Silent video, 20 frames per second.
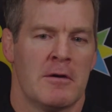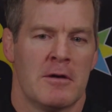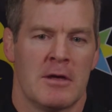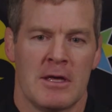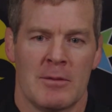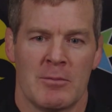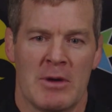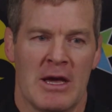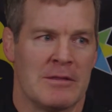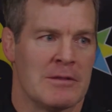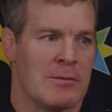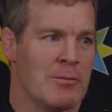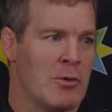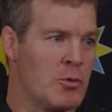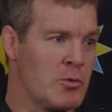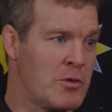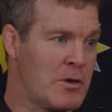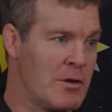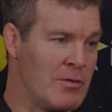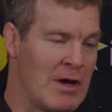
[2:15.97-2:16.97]
He made the
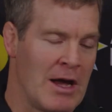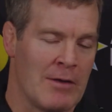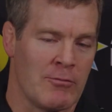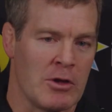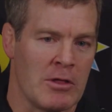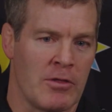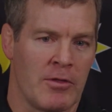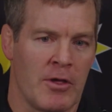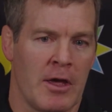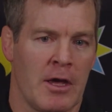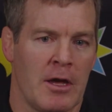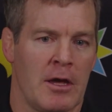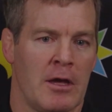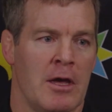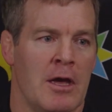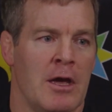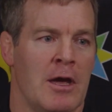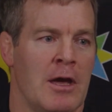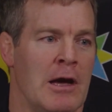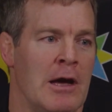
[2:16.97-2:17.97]
most of everything.
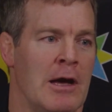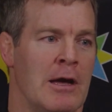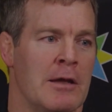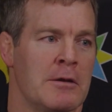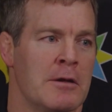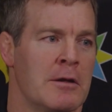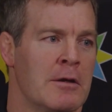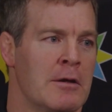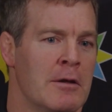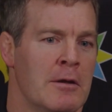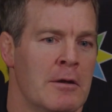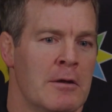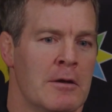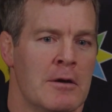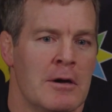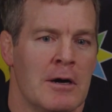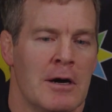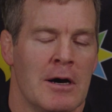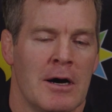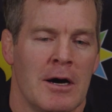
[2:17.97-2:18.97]
And
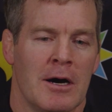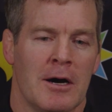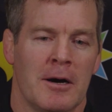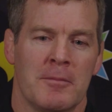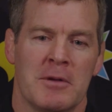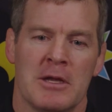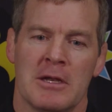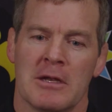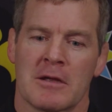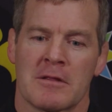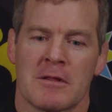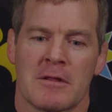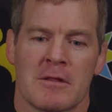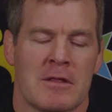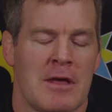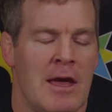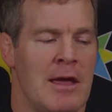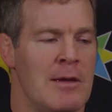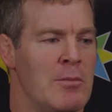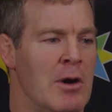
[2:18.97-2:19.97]
um, he doesn't
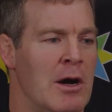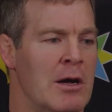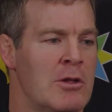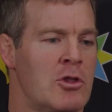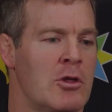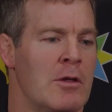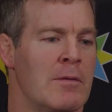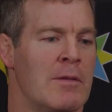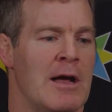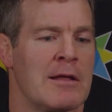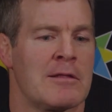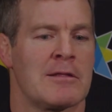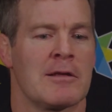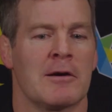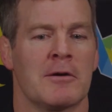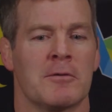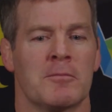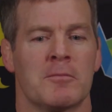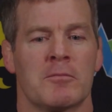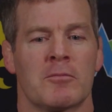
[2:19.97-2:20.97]
say much, and that's
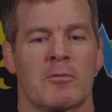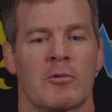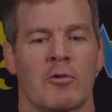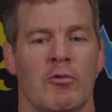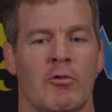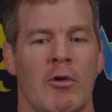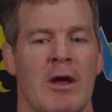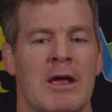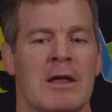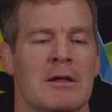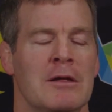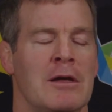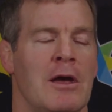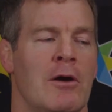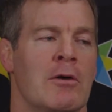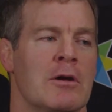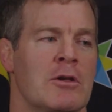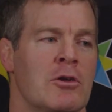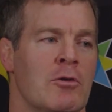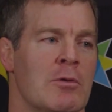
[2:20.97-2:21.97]
a great
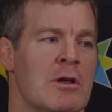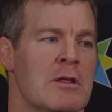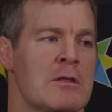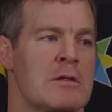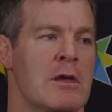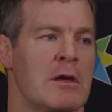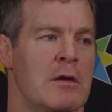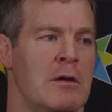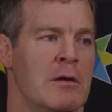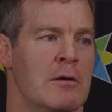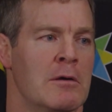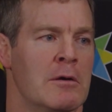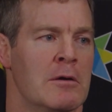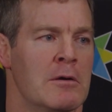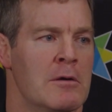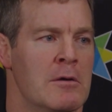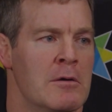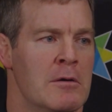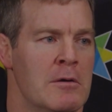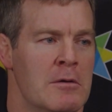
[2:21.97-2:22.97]
characteristic.
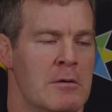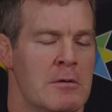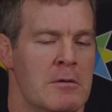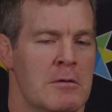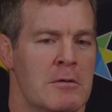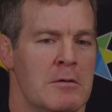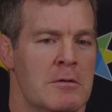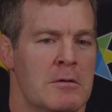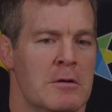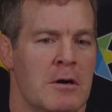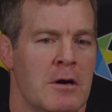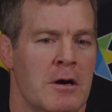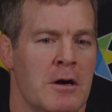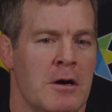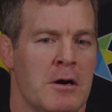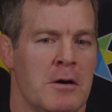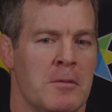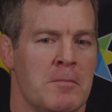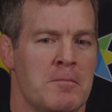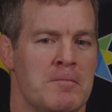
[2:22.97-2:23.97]

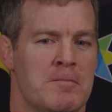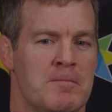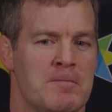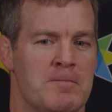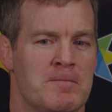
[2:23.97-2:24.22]
Um,